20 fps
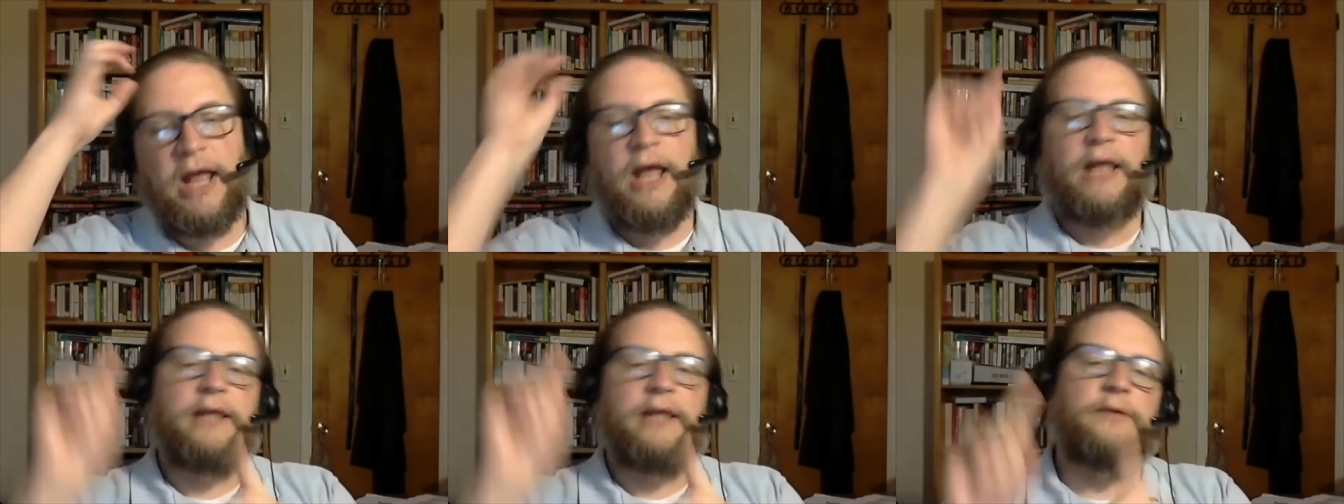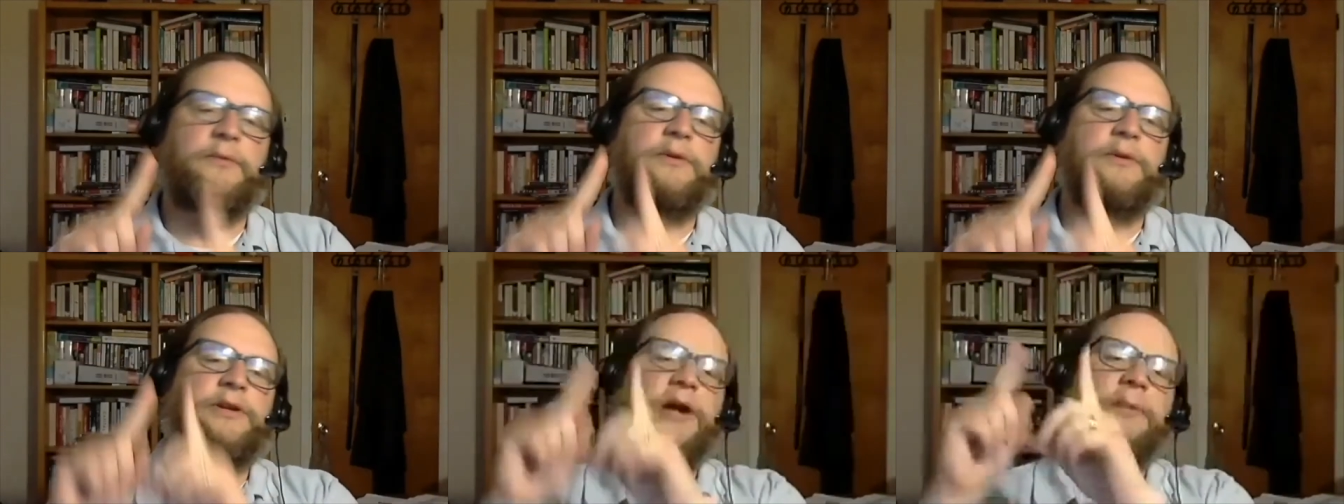
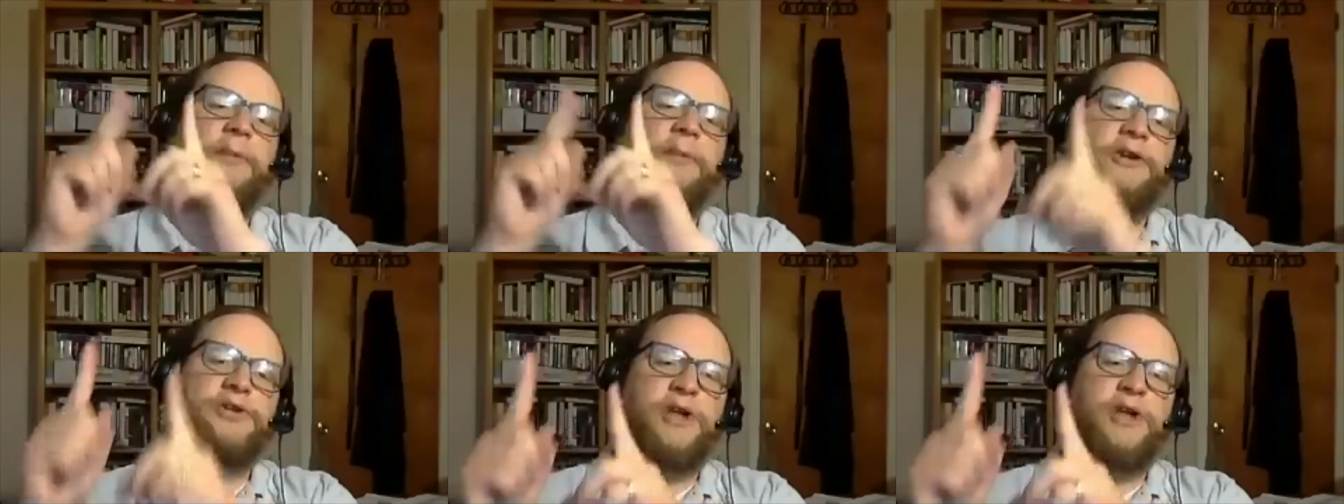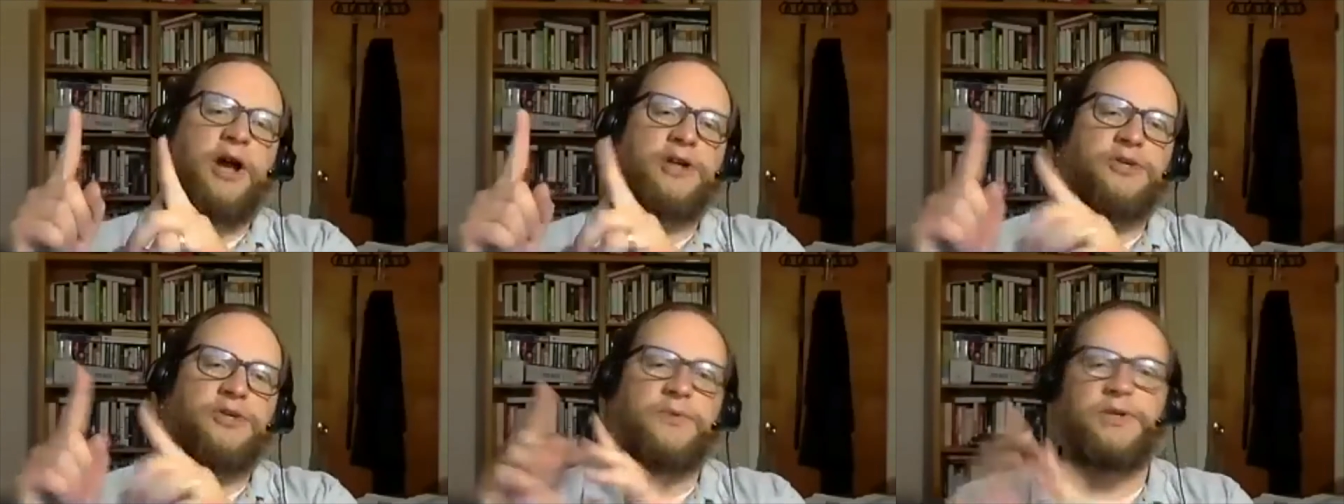We'll talk about
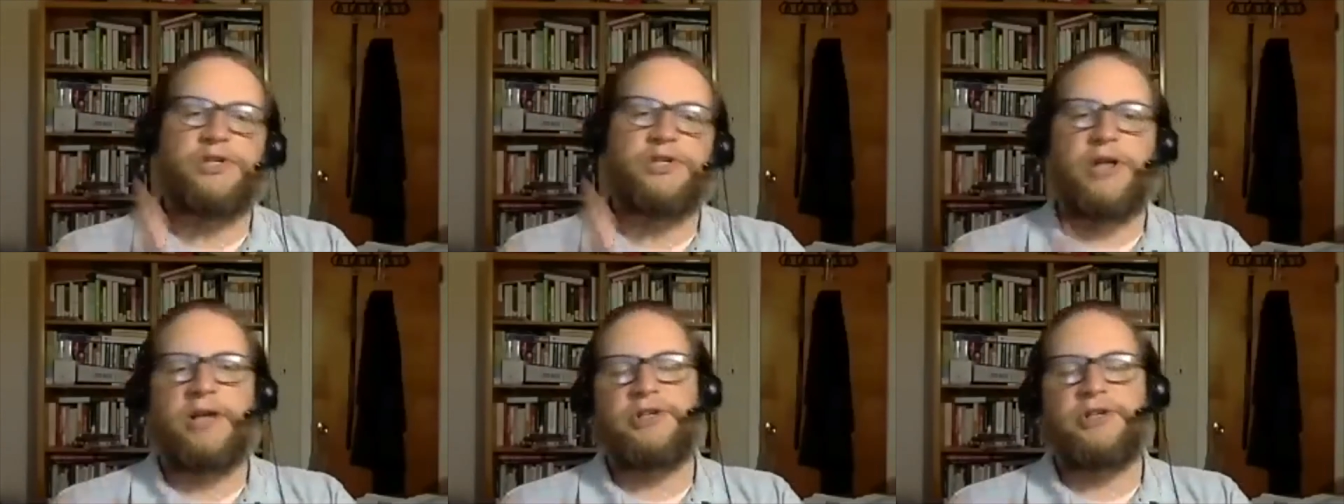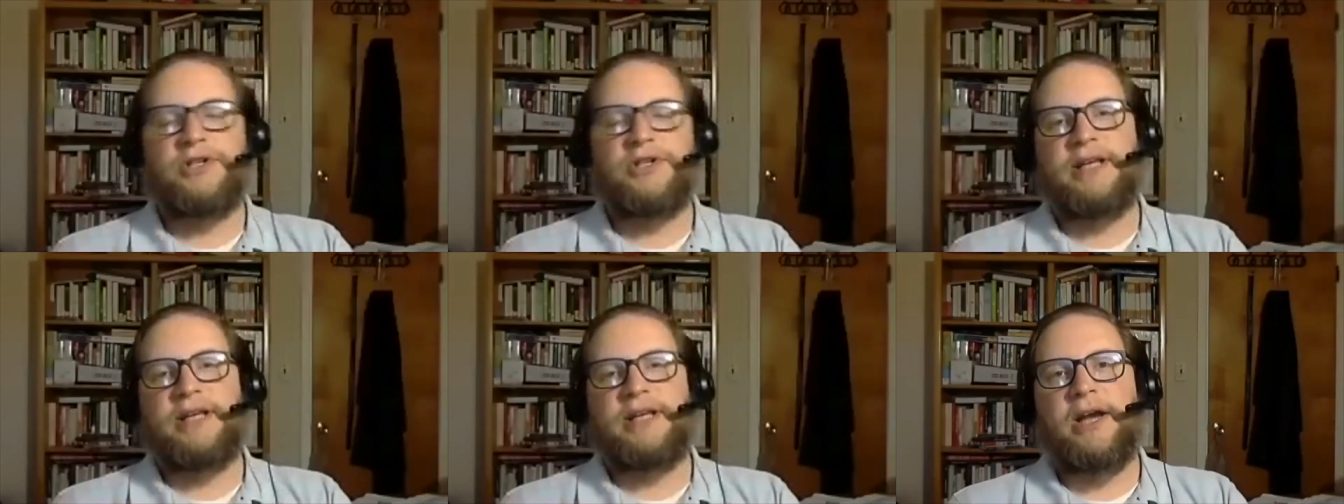Joshua
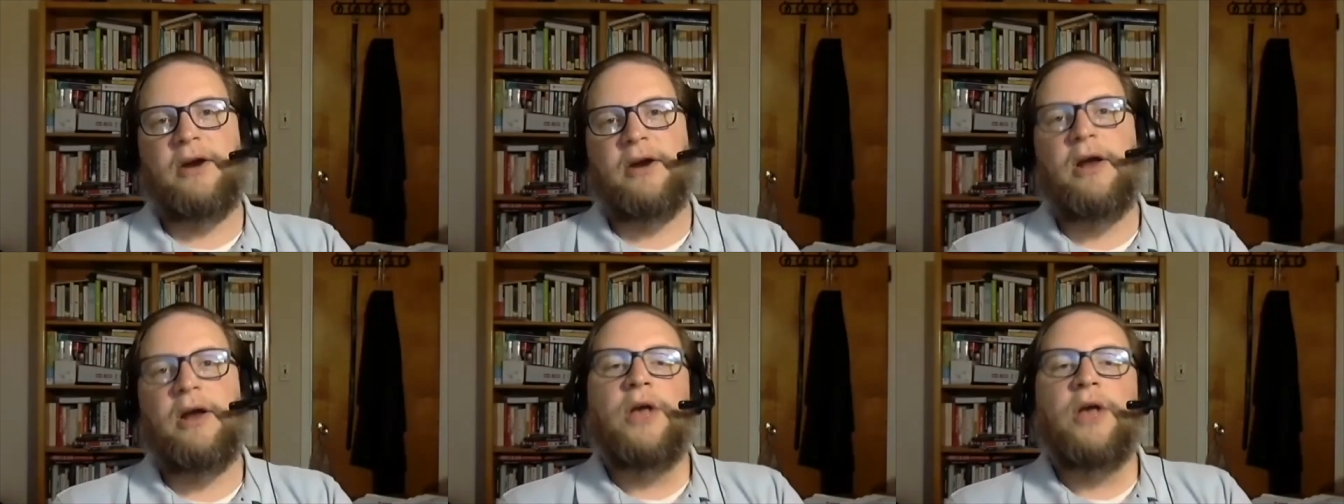Judges here.